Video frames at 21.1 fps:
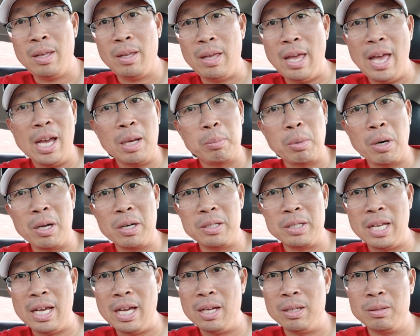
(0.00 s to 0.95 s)
Egg brought it
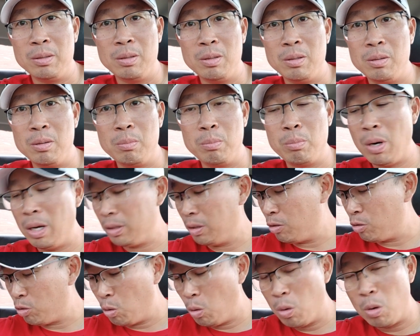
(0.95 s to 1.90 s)
down, brought
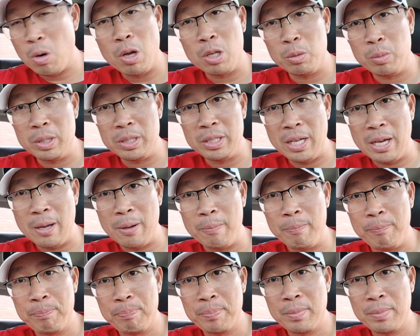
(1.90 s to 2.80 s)
the score all the way down.